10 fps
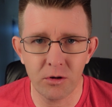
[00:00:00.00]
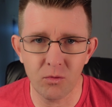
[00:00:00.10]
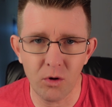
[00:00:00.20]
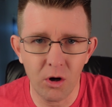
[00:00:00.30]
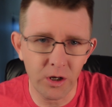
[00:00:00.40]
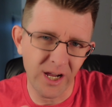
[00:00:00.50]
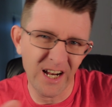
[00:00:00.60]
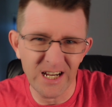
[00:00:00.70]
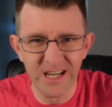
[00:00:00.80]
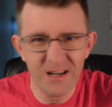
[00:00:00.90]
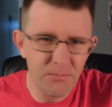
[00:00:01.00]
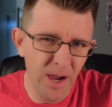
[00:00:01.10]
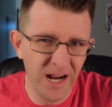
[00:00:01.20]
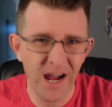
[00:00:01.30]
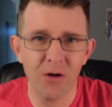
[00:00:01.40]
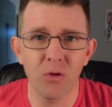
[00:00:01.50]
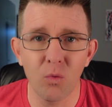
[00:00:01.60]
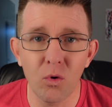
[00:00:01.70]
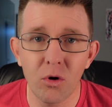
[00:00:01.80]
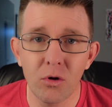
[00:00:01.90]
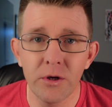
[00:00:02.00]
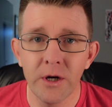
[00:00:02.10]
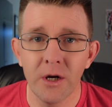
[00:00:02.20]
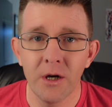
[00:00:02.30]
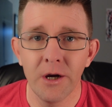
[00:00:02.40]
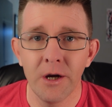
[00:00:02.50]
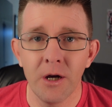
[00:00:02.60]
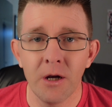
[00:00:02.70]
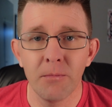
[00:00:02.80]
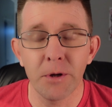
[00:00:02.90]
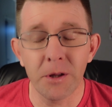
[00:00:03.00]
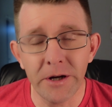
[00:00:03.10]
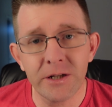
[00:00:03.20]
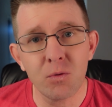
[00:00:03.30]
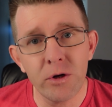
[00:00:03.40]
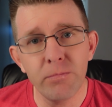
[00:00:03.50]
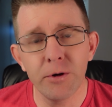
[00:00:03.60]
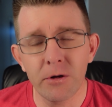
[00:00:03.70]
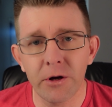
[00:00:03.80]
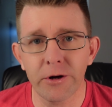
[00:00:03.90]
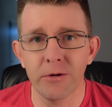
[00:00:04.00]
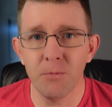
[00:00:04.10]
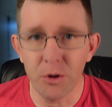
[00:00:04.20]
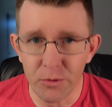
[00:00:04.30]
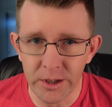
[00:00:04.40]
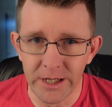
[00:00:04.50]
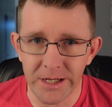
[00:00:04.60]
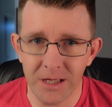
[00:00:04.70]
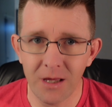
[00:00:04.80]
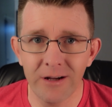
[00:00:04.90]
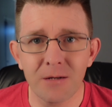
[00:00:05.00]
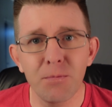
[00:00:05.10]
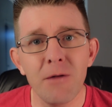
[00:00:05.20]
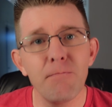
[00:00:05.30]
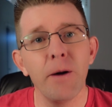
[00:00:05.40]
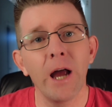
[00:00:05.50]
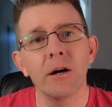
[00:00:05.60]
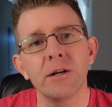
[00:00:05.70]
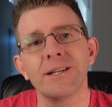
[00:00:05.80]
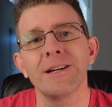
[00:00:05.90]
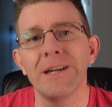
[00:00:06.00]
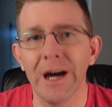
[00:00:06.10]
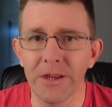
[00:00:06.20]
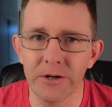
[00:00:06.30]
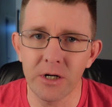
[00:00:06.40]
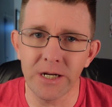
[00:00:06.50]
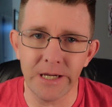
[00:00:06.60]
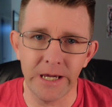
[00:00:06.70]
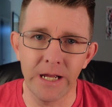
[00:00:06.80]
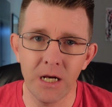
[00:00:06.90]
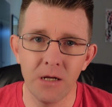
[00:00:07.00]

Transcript: and we're all kind of getting back out in the world, but let's rebuild our community. Let's be better together again.